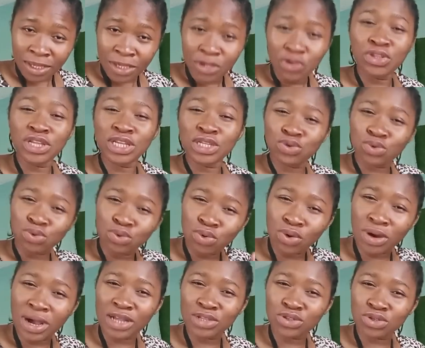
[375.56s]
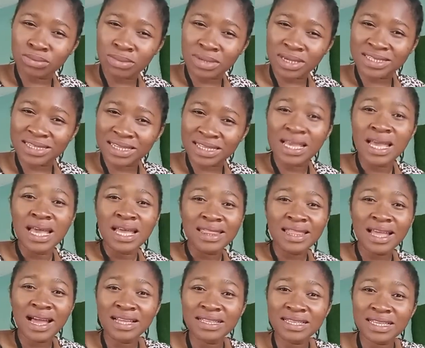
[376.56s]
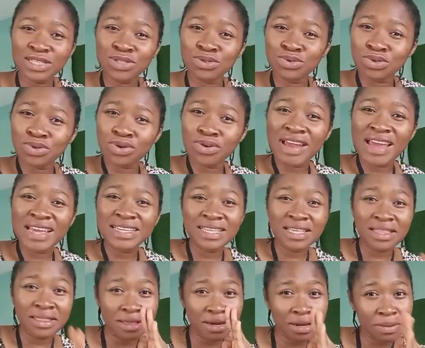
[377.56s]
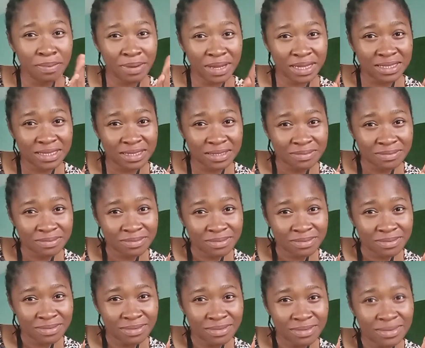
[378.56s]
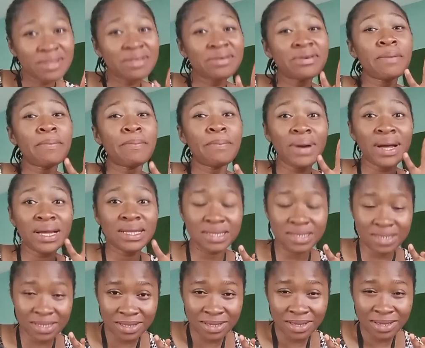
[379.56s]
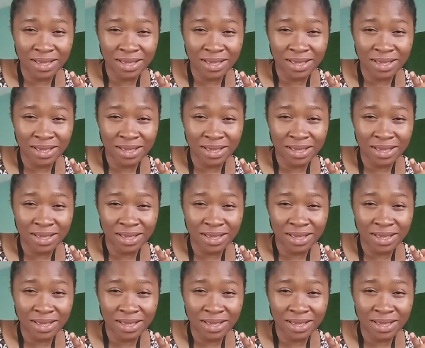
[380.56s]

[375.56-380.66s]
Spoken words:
you need to know how to make shirts. Now this tutorial is in 3 parts. 3 parts